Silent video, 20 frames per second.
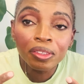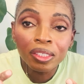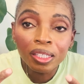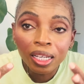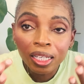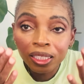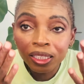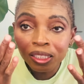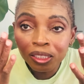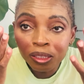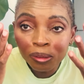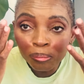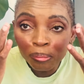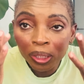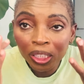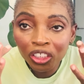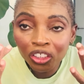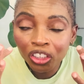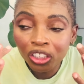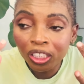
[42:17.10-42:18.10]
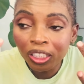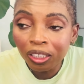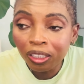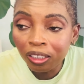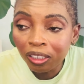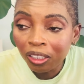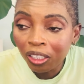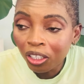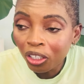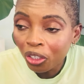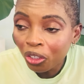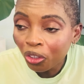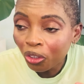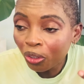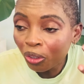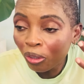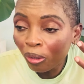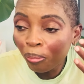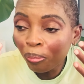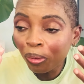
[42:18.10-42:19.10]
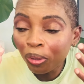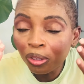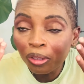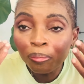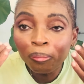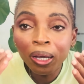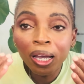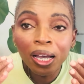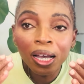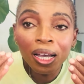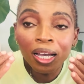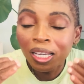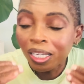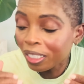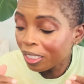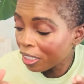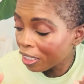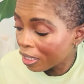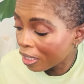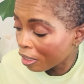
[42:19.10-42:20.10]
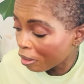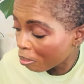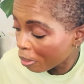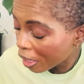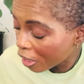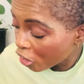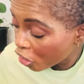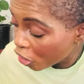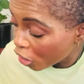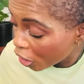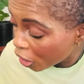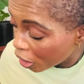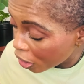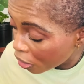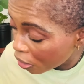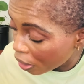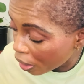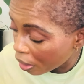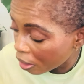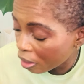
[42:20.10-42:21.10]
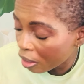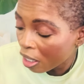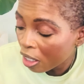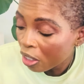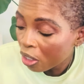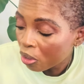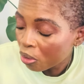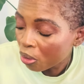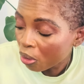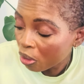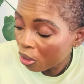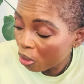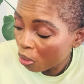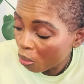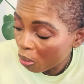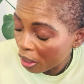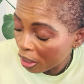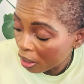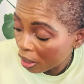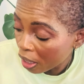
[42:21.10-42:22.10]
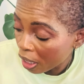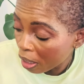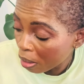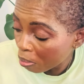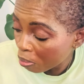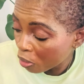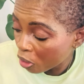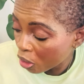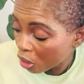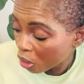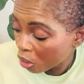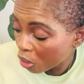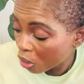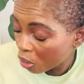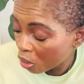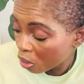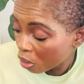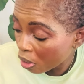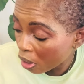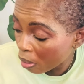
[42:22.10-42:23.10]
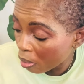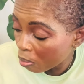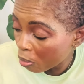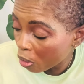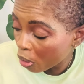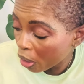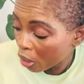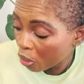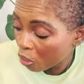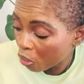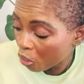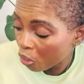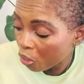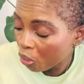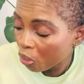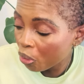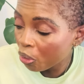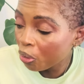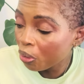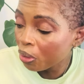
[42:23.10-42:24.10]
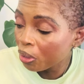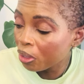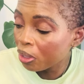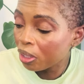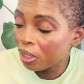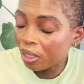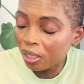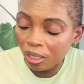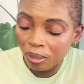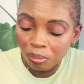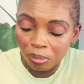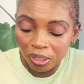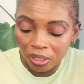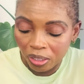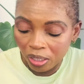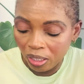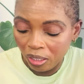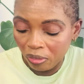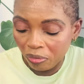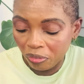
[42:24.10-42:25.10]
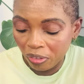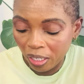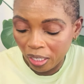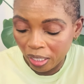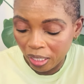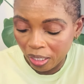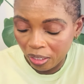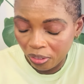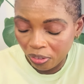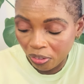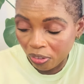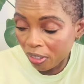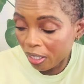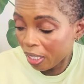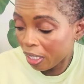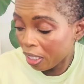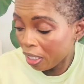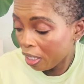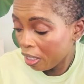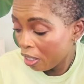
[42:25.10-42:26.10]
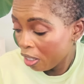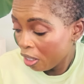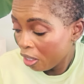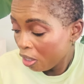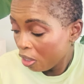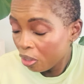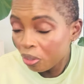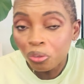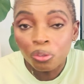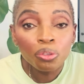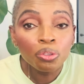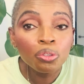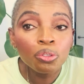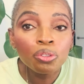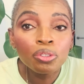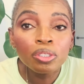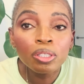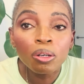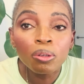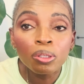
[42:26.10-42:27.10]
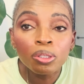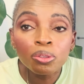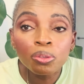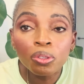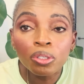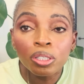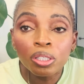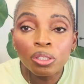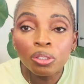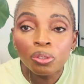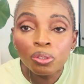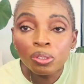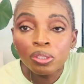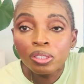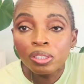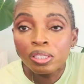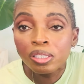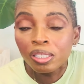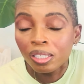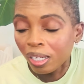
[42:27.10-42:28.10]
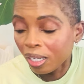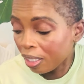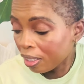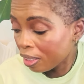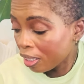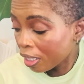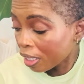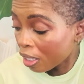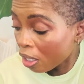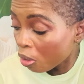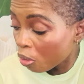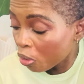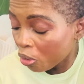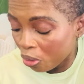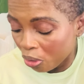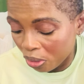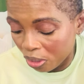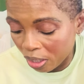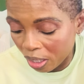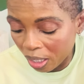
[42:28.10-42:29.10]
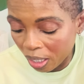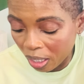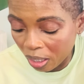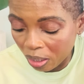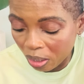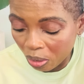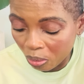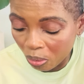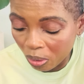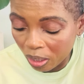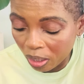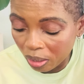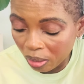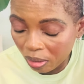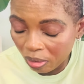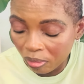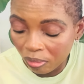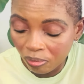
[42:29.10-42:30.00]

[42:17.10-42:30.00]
that is matching, you know, both my eyes and my cheeks. And so the one that I'm going to use, let me see if I can try to use, I think I'll use the other one,